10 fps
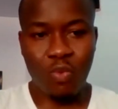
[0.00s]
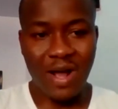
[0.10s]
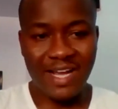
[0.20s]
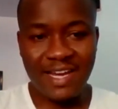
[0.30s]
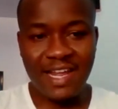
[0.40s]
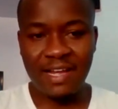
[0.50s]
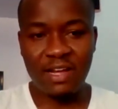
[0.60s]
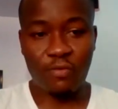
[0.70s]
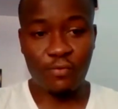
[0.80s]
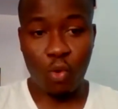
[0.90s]

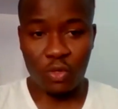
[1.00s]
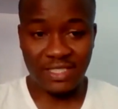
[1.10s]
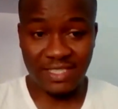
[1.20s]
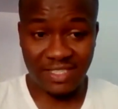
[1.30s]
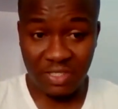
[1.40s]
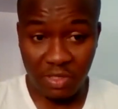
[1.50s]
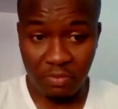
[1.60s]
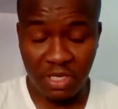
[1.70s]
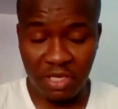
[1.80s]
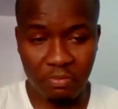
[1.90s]
Wakanda, of course, is still
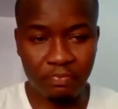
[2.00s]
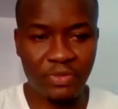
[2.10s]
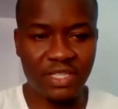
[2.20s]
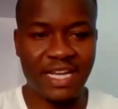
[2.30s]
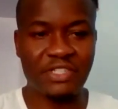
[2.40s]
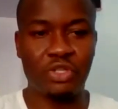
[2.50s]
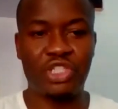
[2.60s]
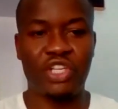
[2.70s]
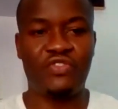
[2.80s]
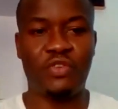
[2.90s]
a meme. It has
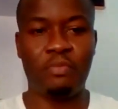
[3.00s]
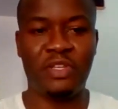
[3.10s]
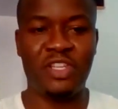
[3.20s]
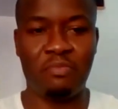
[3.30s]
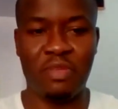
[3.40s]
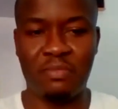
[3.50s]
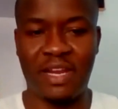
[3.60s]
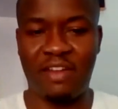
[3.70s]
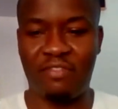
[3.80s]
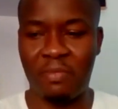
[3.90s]
not changed from being a meme,
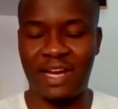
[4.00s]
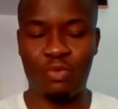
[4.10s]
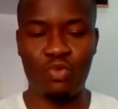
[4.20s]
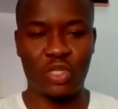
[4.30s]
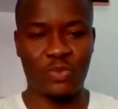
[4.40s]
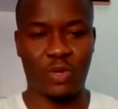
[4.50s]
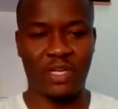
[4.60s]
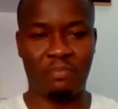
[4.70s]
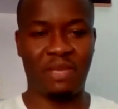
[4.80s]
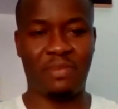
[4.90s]
and everybody who knows
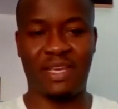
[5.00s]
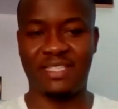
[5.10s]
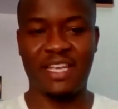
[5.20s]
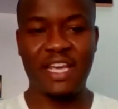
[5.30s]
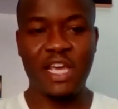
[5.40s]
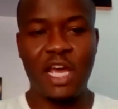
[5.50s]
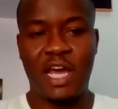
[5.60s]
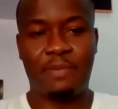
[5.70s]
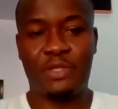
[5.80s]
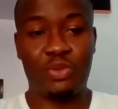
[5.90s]
what a meme is
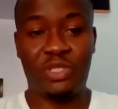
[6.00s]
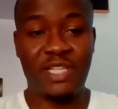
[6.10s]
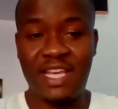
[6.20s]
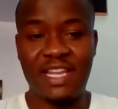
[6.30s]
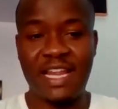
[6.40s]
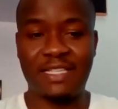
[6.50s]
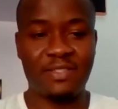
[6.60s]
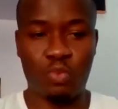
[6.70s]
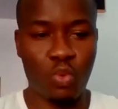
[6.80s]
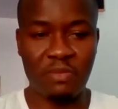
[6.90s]
should take it
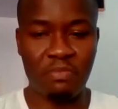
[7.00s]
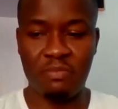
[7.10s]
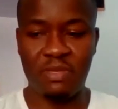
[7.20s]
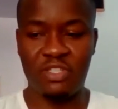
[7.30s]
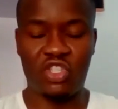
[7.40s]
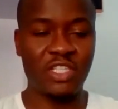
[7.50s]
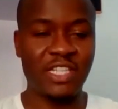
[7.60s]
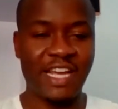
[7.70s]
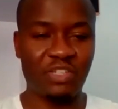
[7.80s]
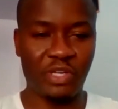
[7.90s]
as what a meme is,
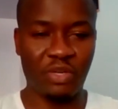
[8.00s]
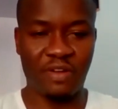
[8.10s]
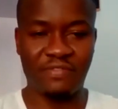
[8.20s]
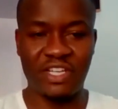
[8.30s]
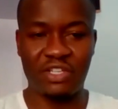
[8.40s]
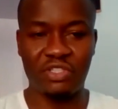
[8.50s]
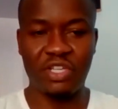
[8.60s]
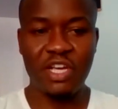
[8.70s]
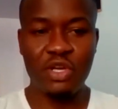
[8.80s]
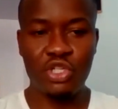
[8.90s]
just like the way they would have taken
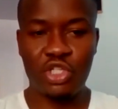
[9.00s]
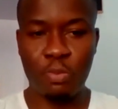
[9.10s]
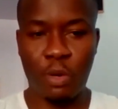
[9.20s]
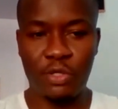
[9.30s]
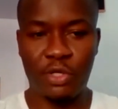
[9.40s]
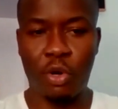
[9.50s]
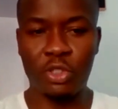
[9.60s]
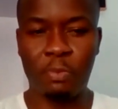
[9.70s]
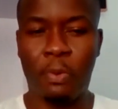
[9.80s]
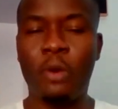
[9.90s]
Shiba Doge.